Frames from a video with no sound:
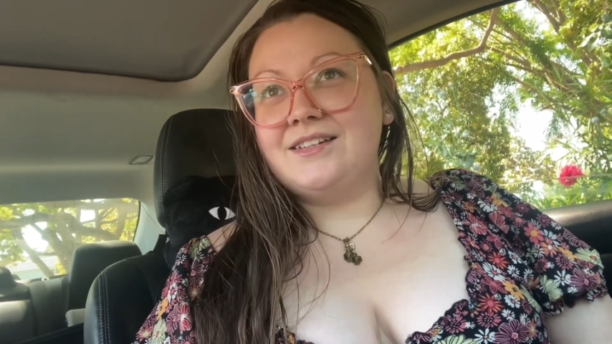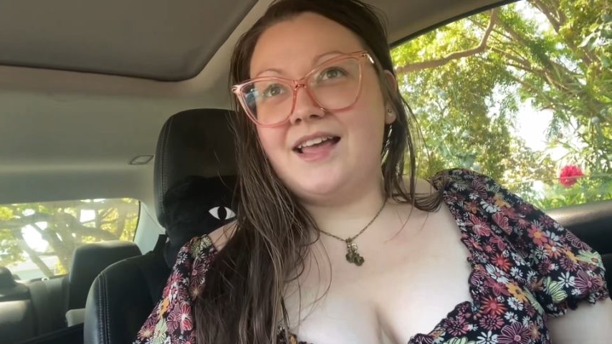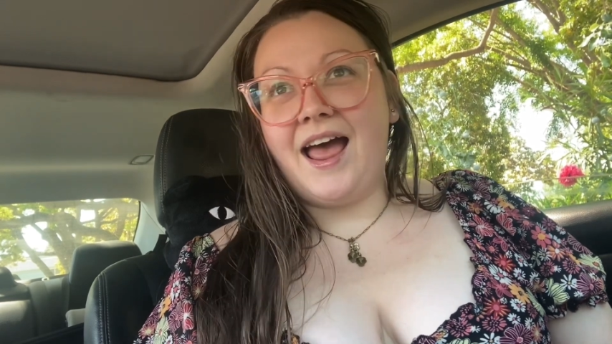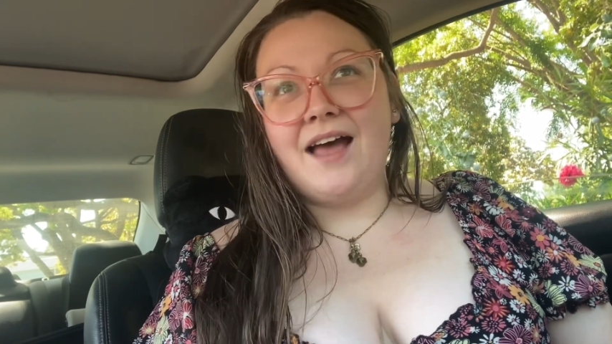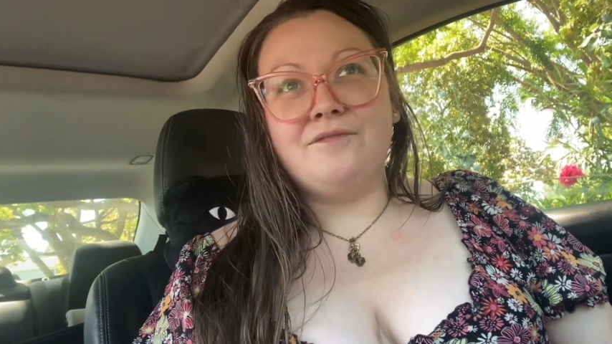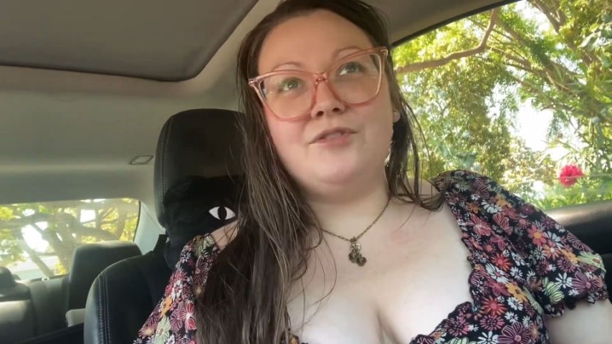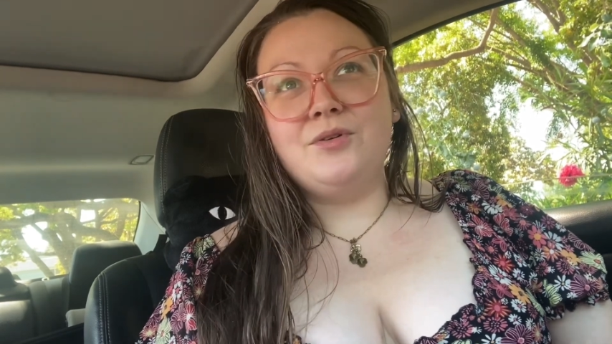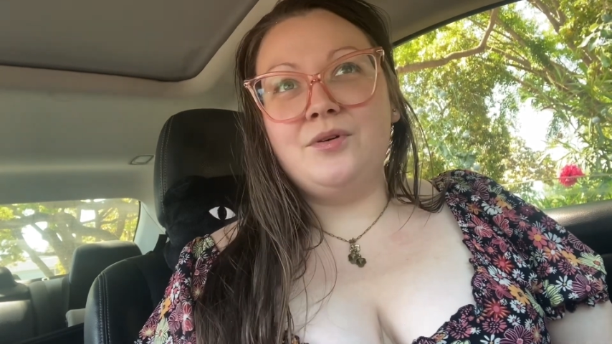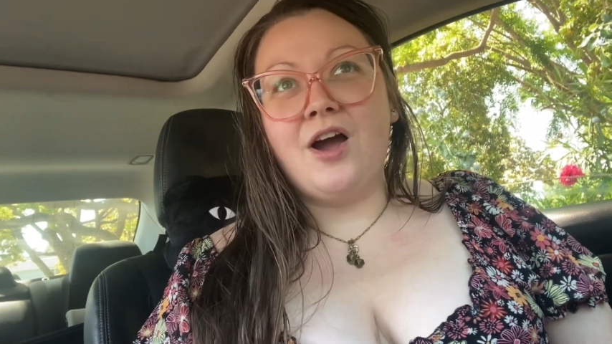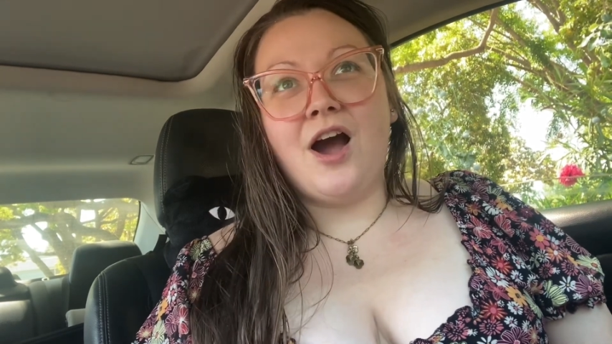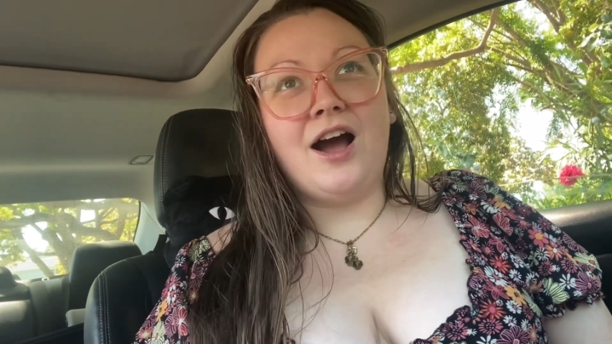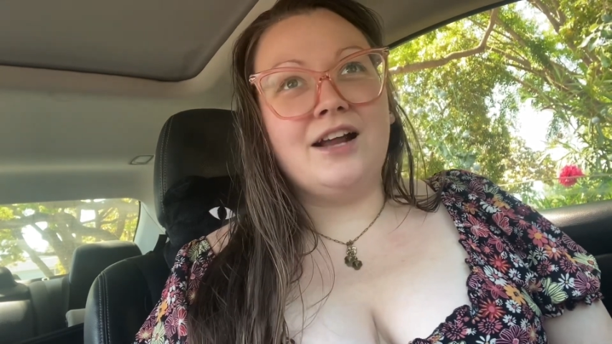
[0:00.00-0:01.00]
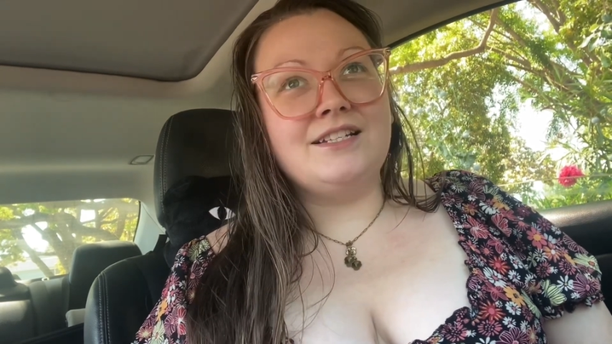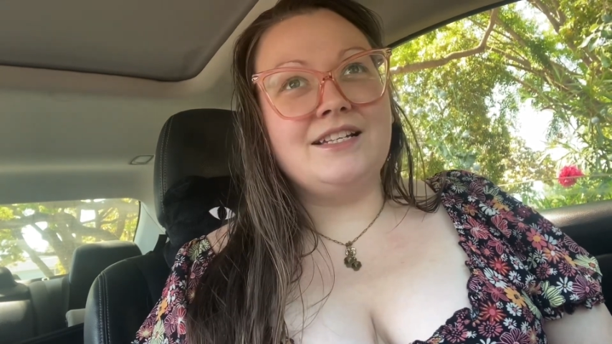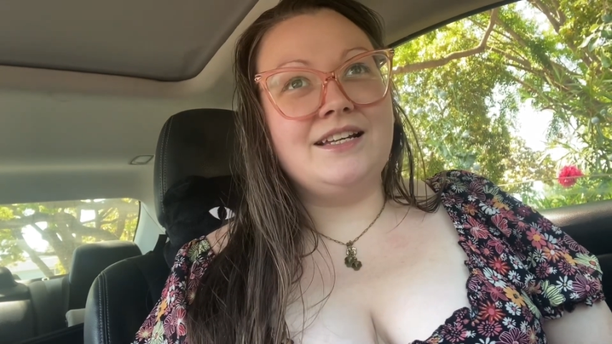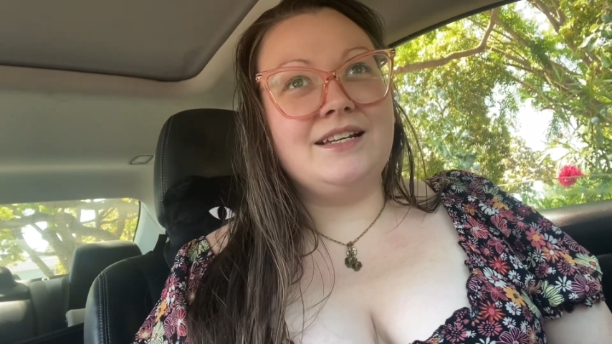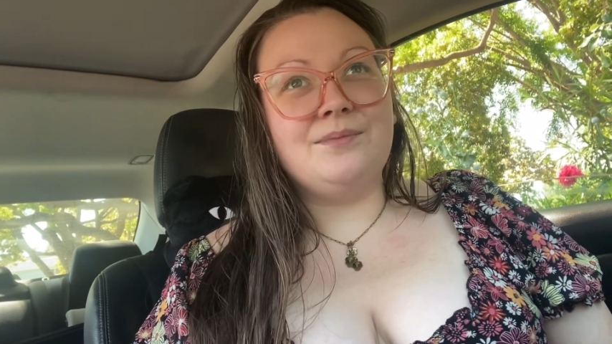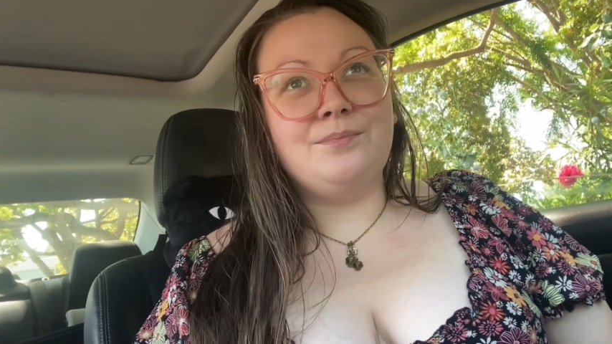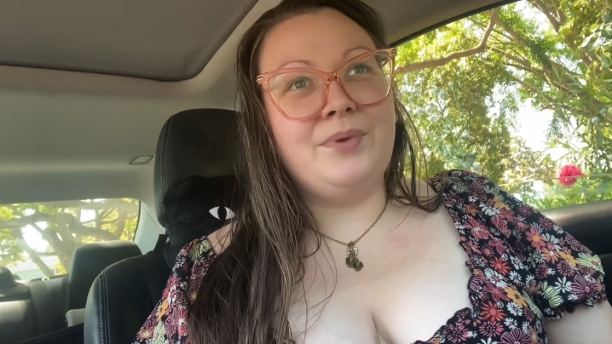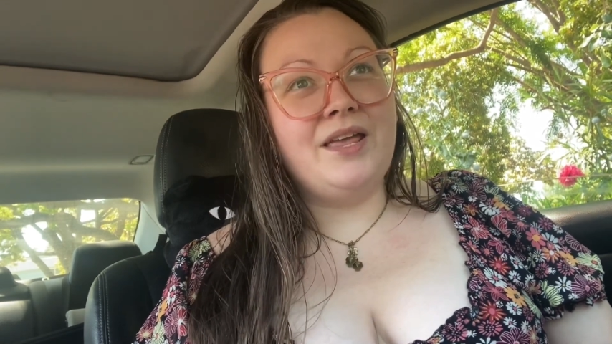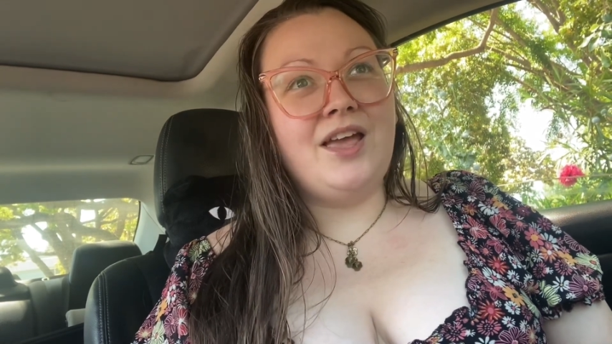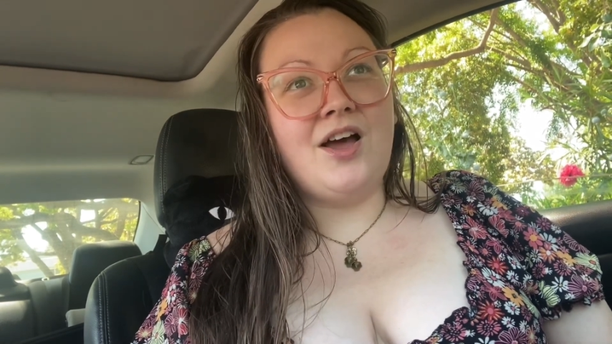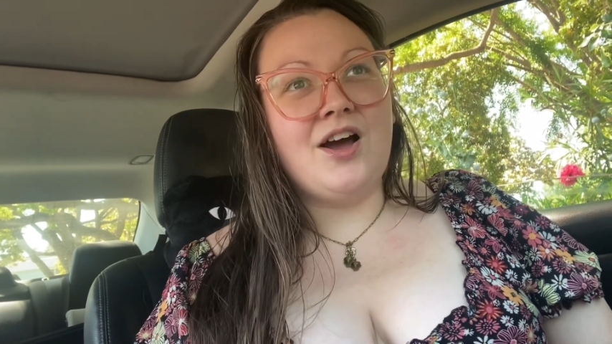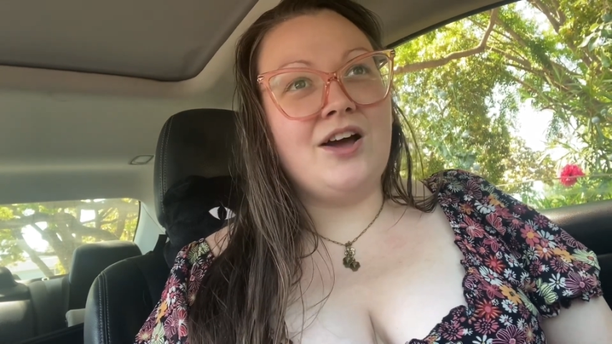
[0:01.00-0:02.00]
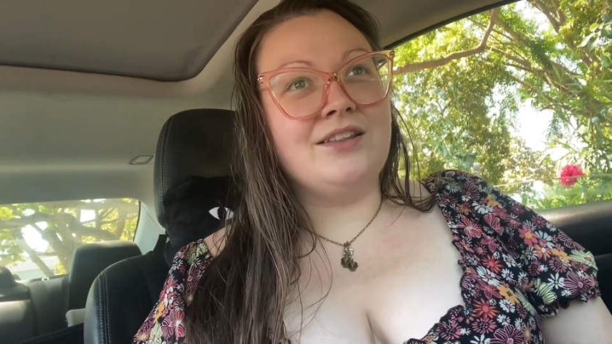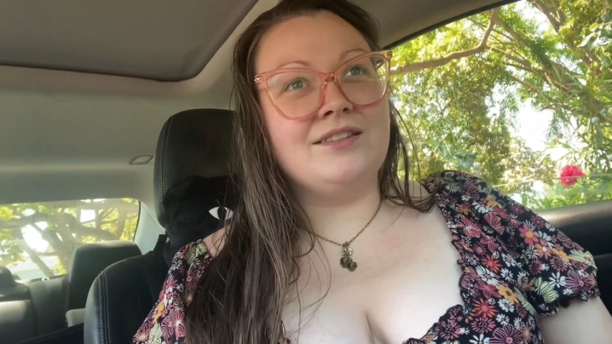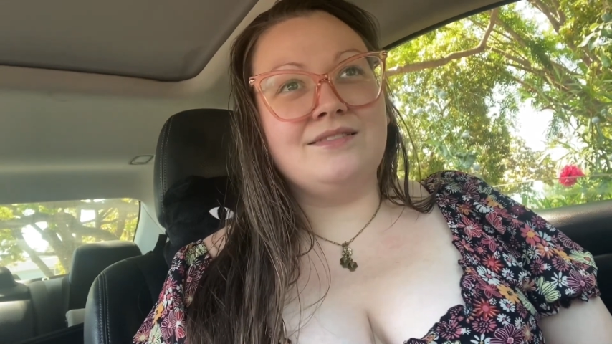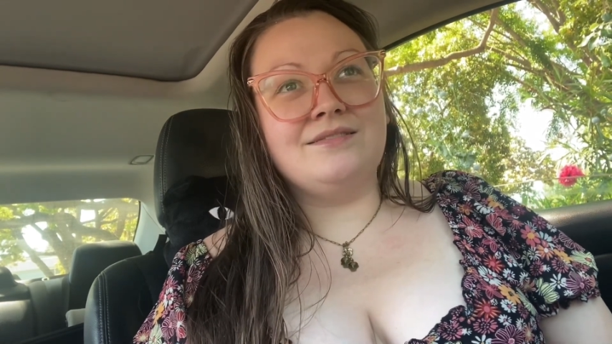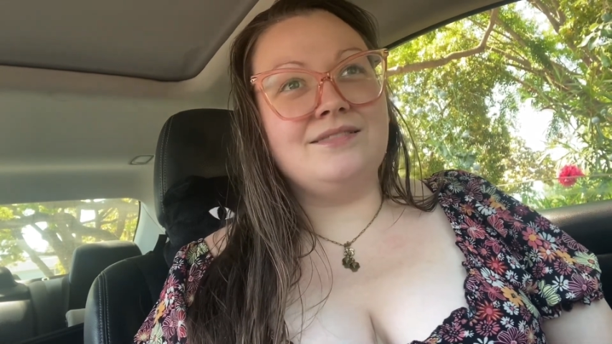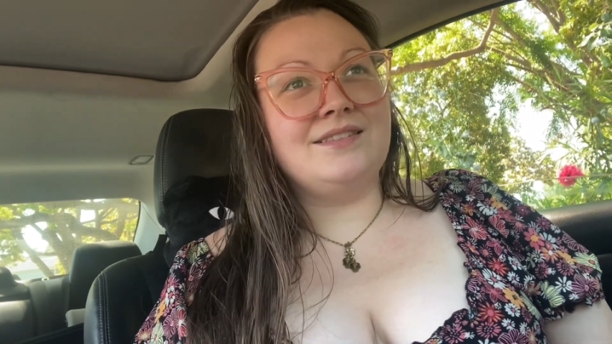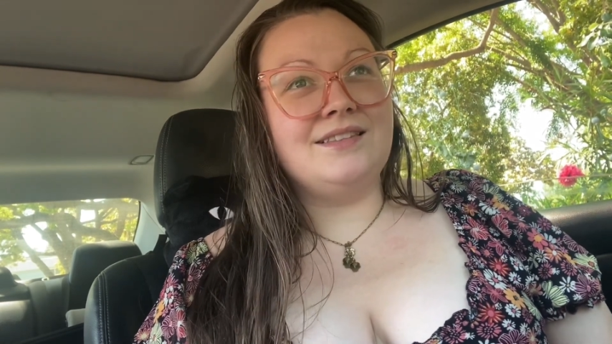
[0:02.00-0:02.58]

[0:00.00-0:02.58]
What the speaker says: have new content be on